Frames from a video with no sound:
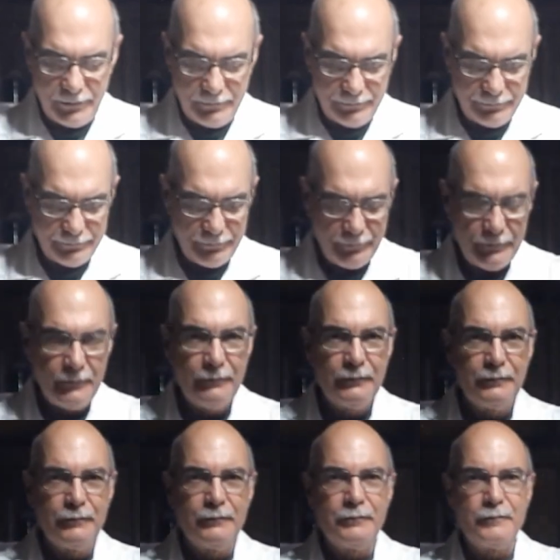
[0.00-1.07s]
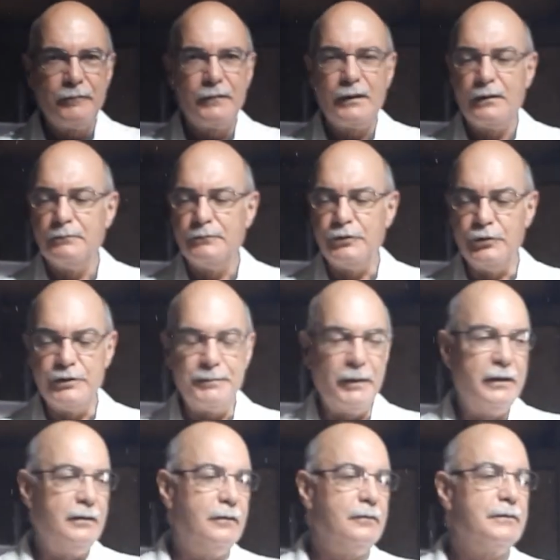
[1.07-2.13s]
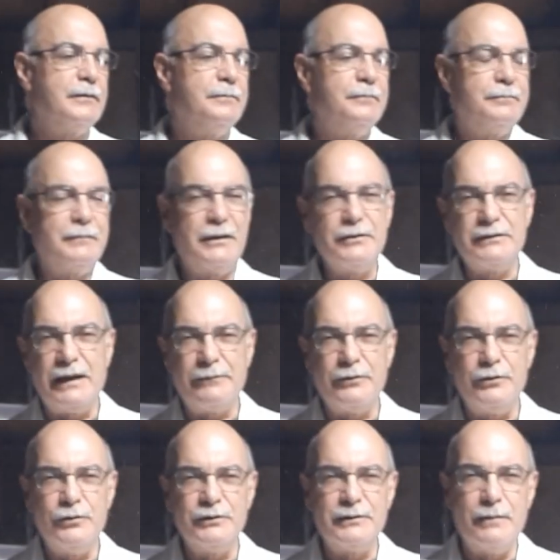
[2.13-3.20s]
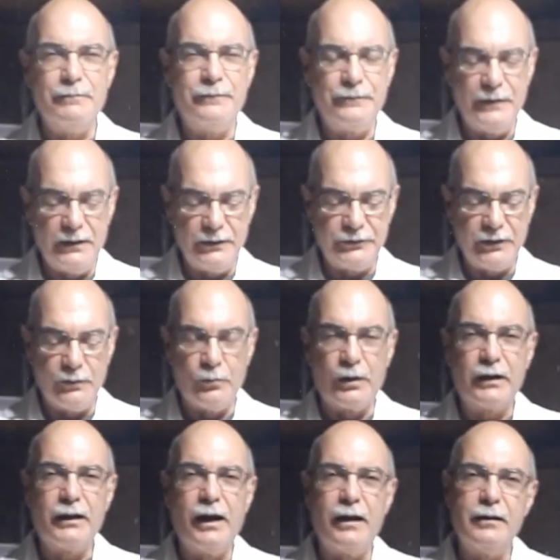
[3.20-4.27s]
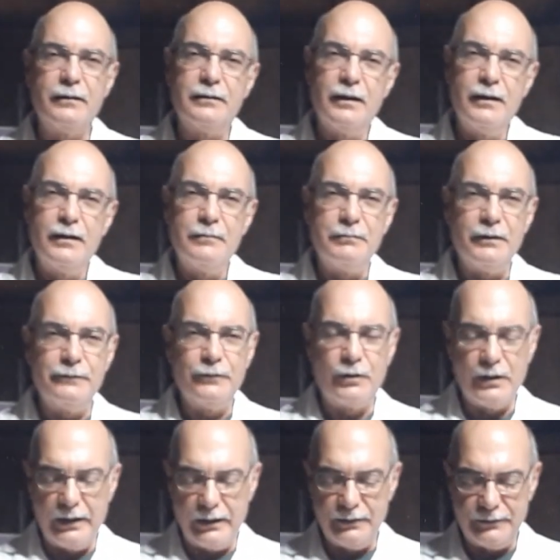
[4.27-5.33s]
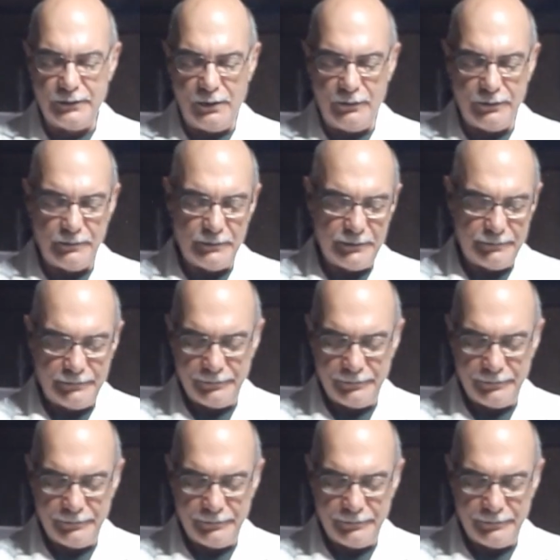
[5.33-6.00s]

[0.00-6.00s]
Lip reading: it, 2 spindles. I just have to do some finishing work on it before I install them.